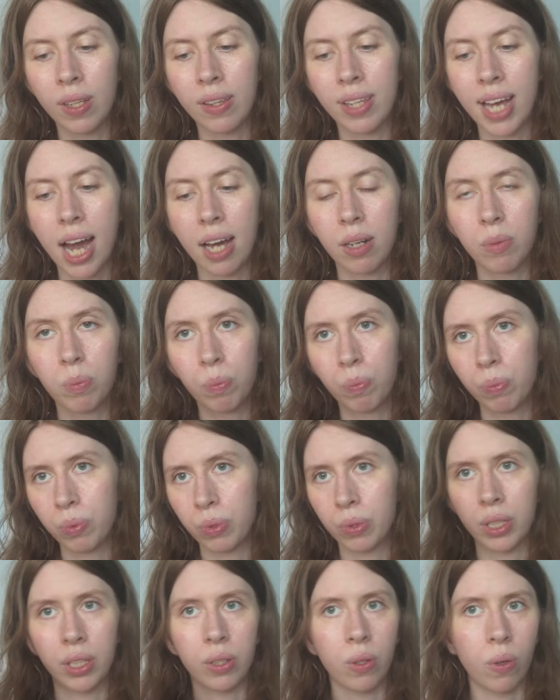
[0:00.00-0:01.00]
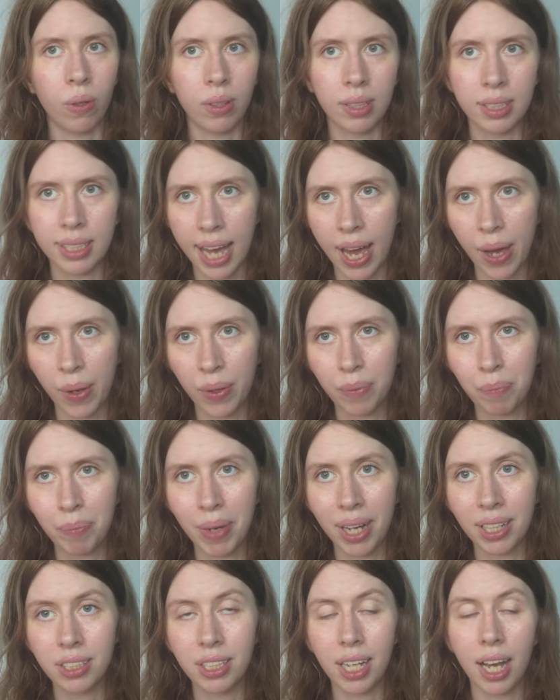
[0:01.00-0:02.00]
and that put it all down.
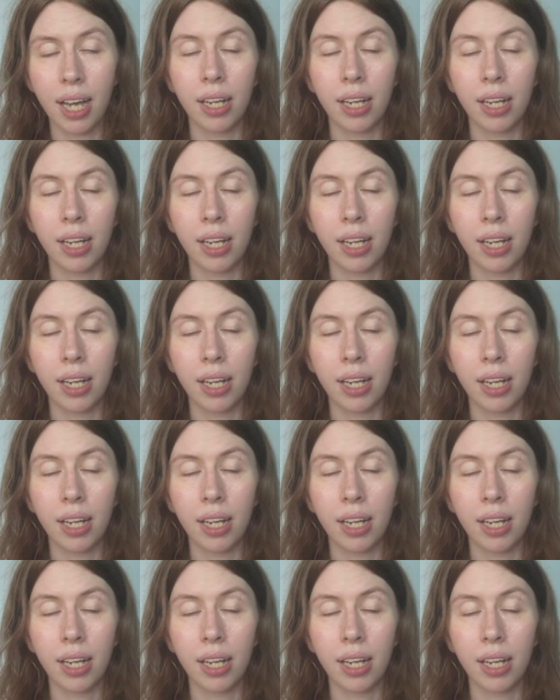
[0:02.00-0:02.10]
But she